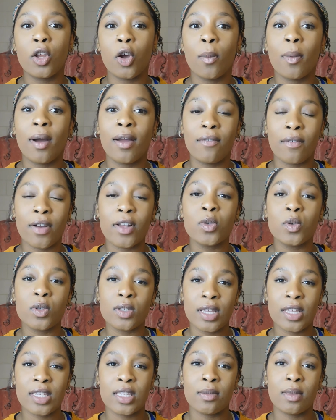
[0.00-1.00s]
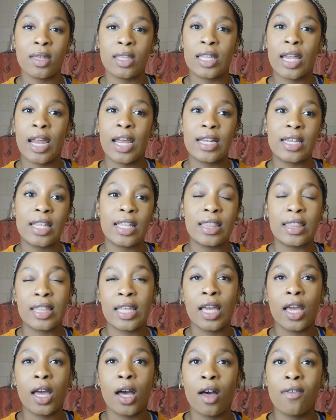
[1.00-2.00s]
My friends will say something that I didn't
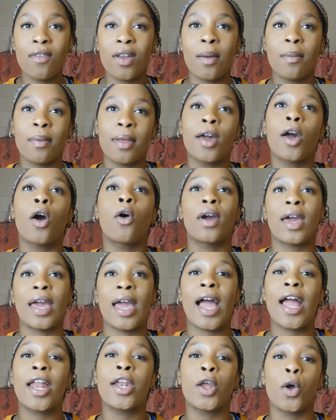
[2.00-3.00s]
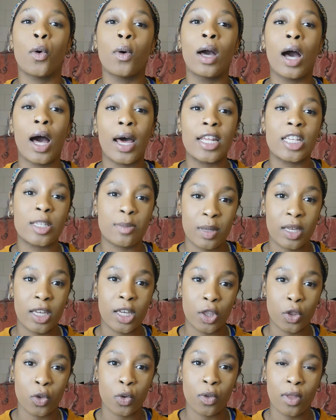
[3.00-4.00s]
think of, and I'm like, okay, I know God is
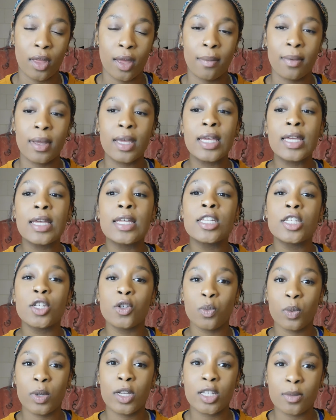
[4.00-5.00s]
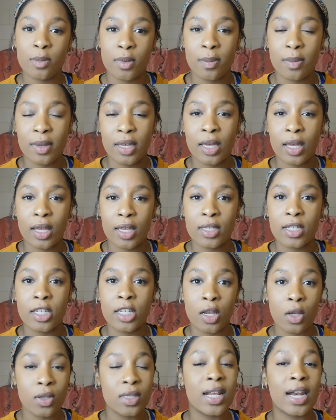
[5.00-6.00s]
speaking through them to reach me because He
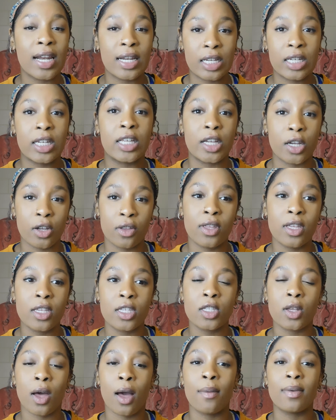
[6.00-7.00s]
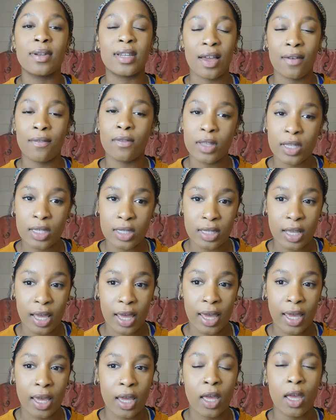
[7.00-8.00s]
knows that I need to hear this. So I would definitely
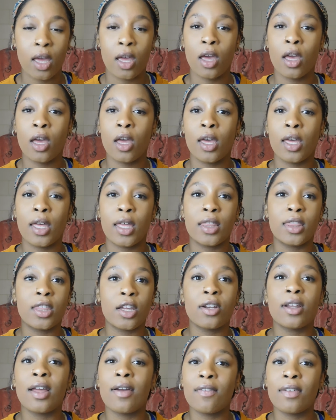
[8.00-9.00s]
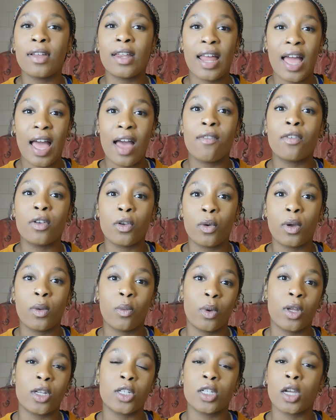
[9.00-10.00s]
say they're definitely an avenue
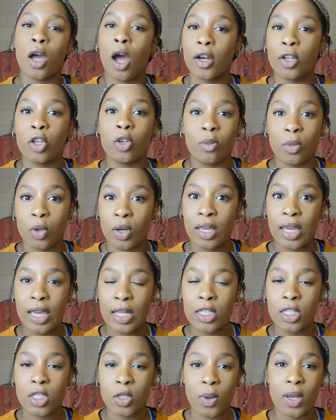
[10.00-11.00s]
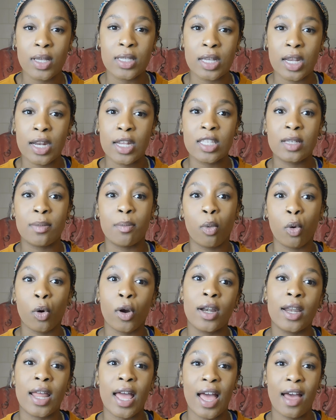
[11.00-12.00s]
in which God communicates to us, and it's
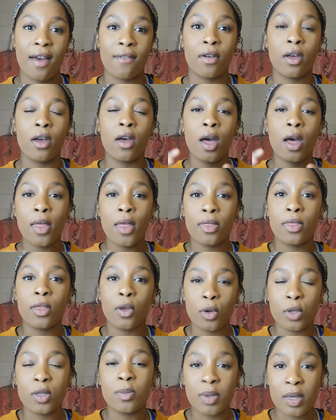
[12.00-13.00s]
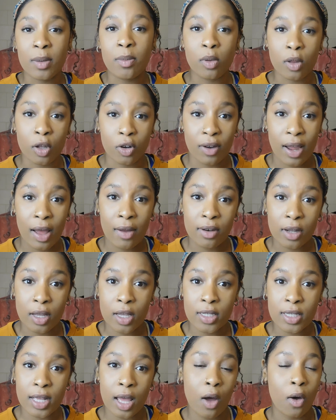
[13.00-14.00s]
important to have those people around
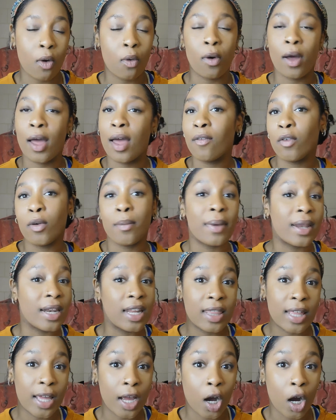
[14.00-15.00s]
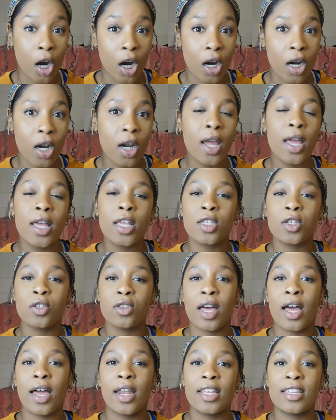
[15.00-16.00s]
us, however many they are, so
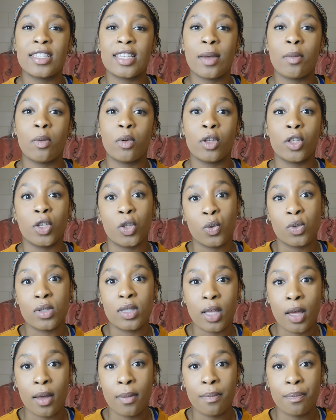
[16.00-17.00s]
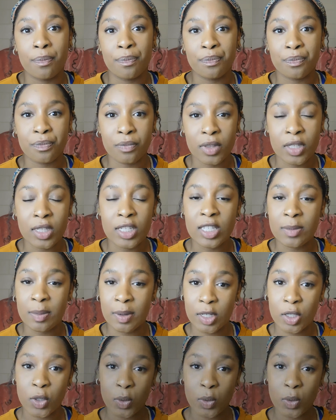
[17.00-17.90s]
that He's able to use them to speak